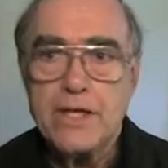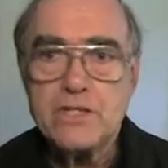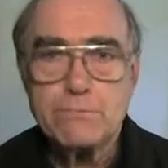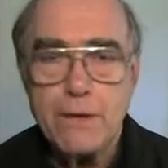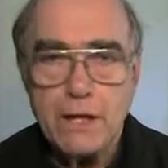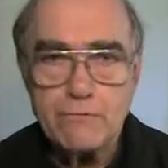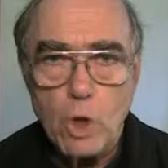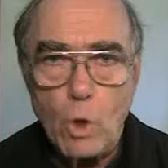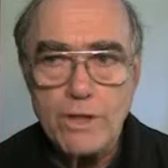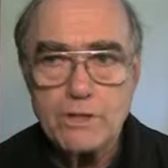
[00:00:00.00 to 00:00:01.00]
speak of
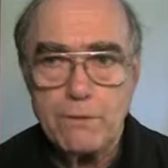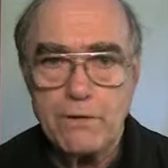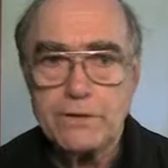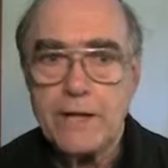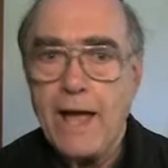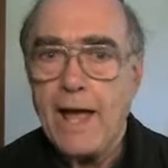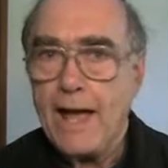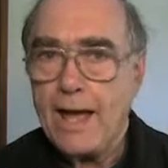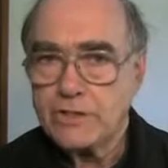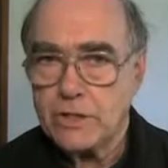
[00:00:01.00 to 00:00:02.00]
the Holy Spirit
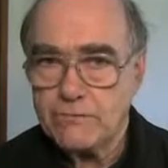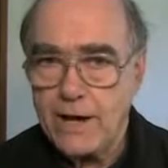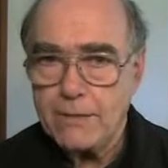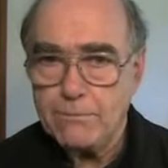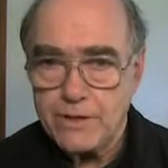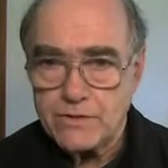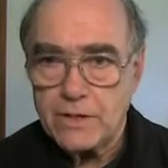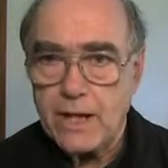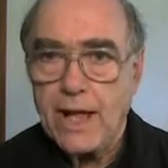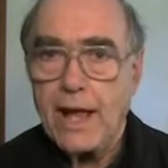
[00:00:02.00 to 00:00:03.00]
as a divine
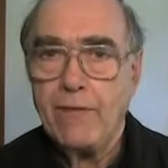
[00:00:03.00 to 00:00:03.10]
person,